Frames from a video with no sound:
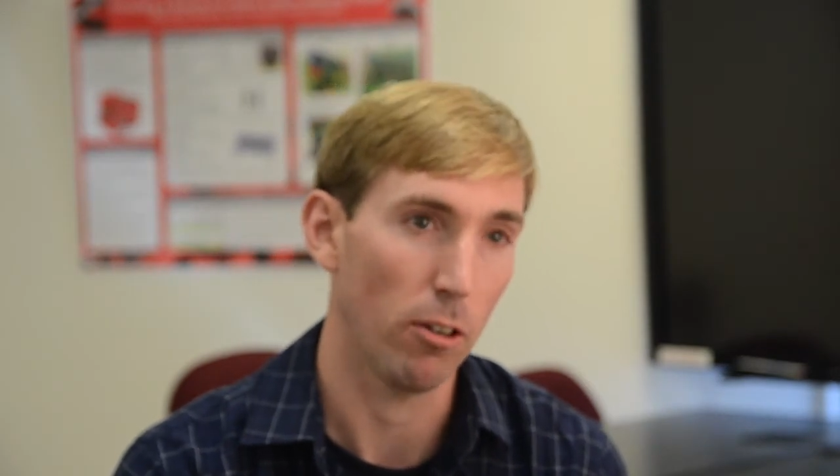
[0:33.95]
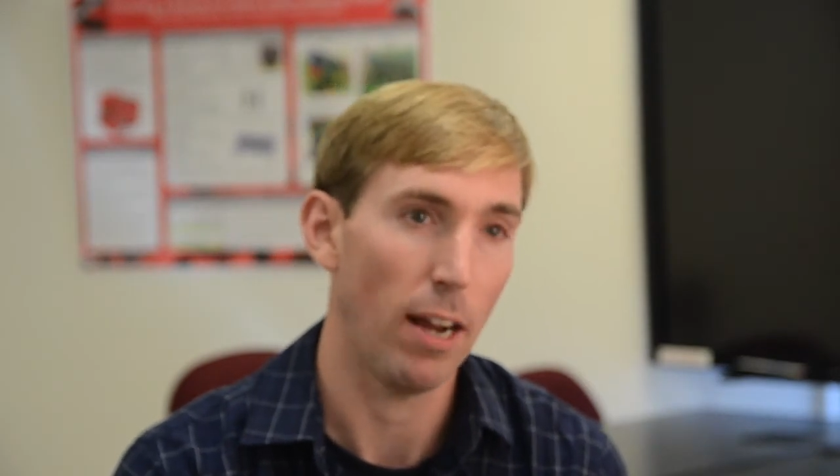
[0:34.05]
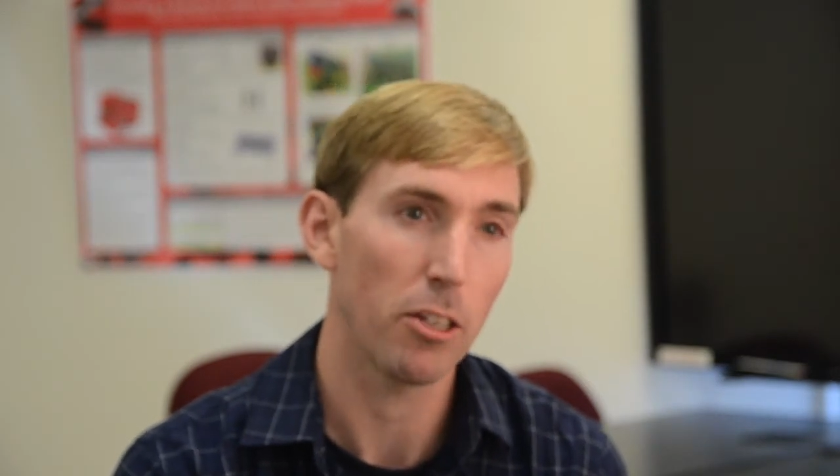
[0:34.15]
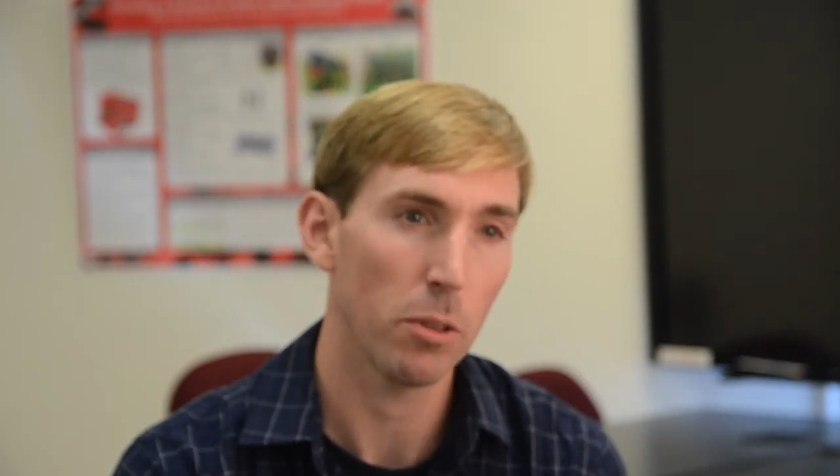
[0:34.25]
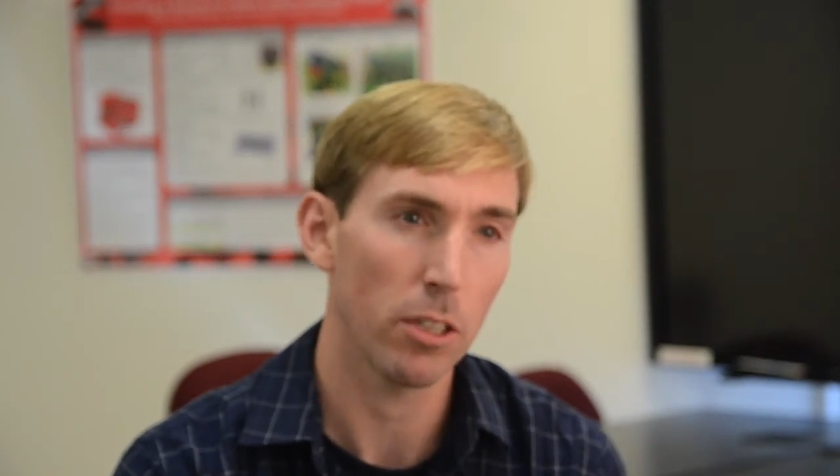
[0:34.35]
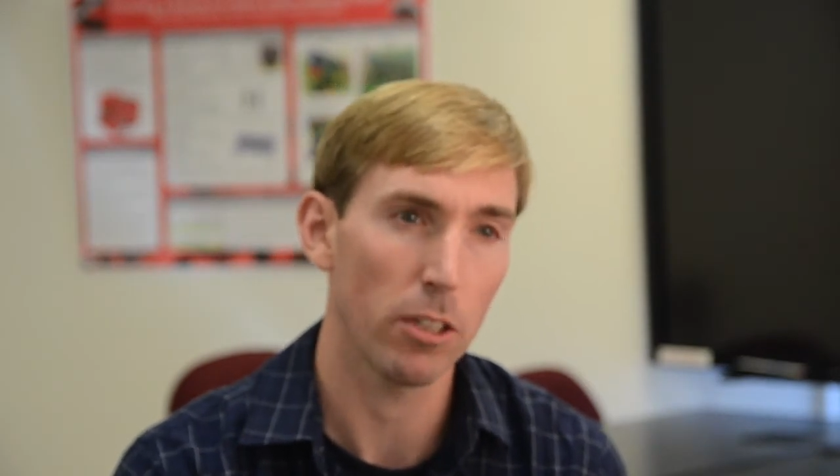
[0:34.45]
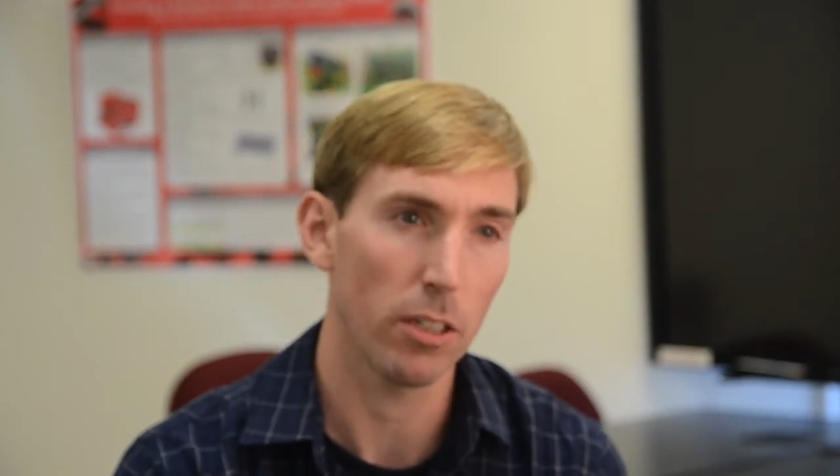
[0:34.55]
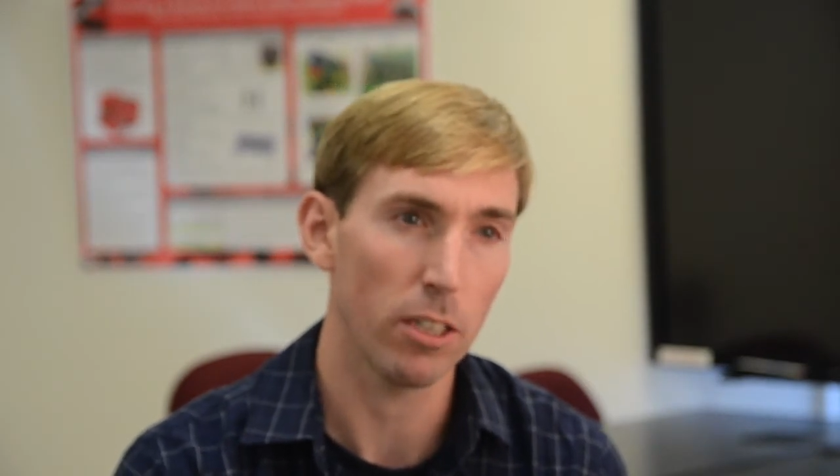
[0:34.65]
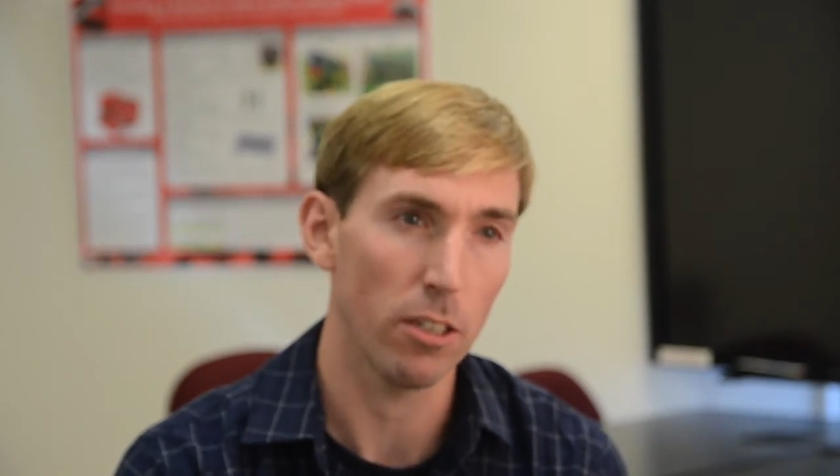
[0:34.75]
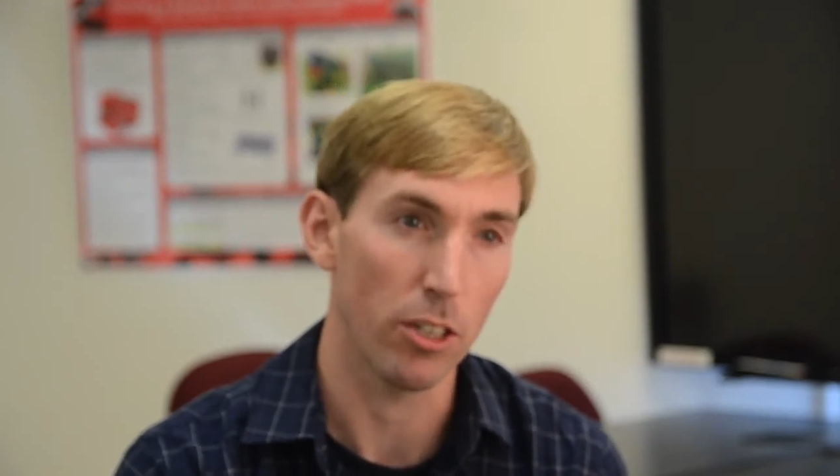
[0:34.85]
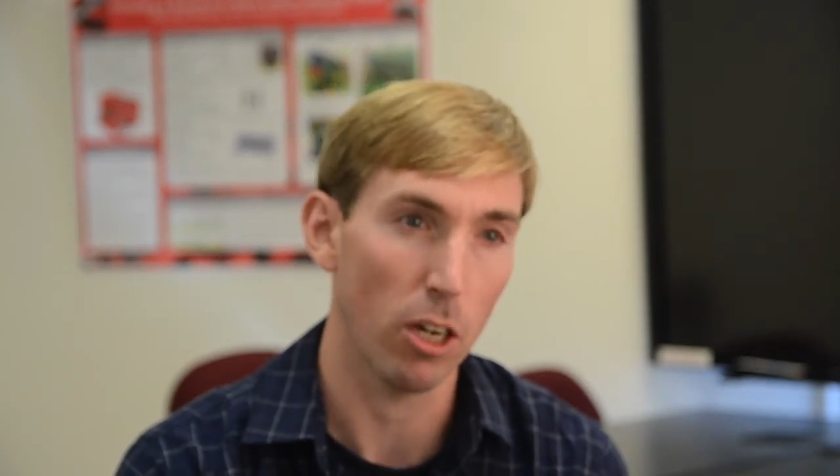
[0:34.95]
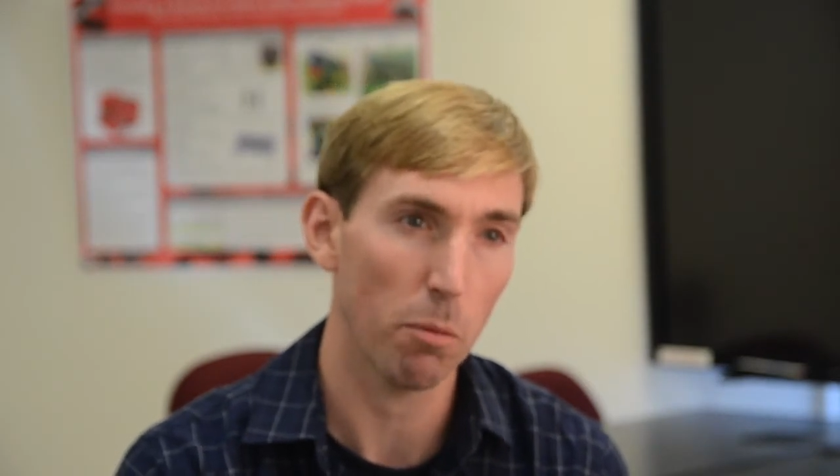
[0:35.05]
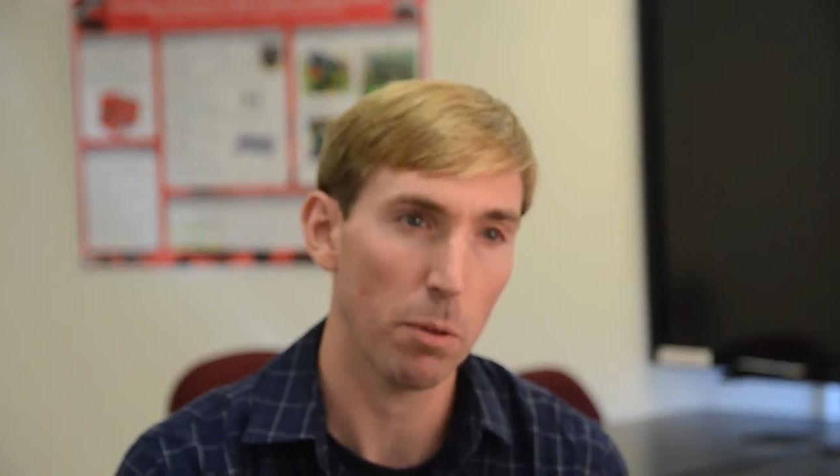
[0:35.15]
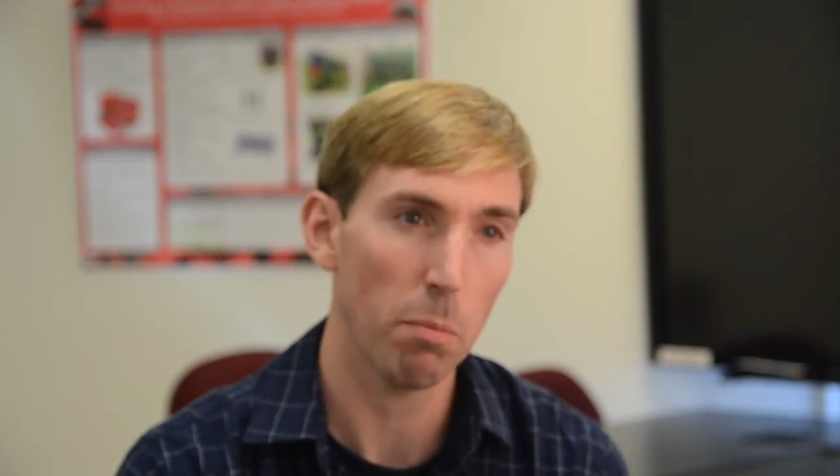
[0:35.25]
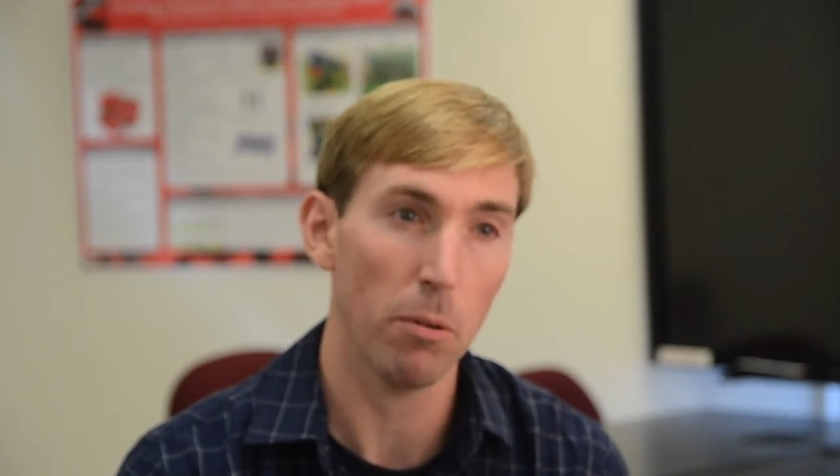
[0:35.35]
graduate degrees in young
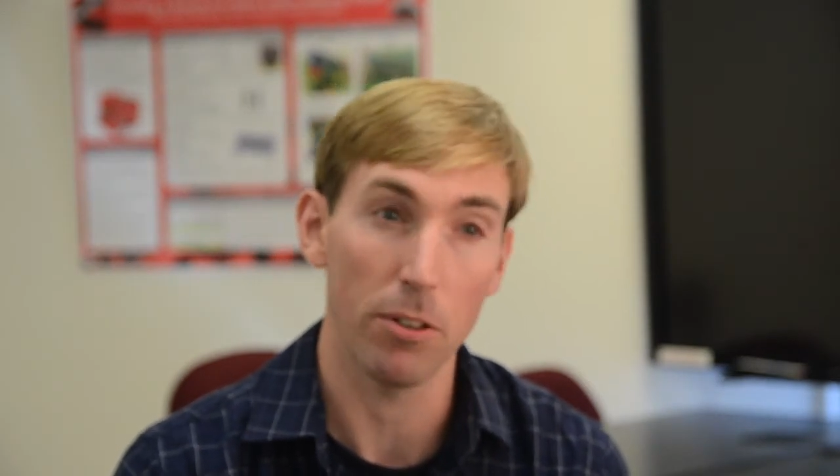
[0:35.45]
people,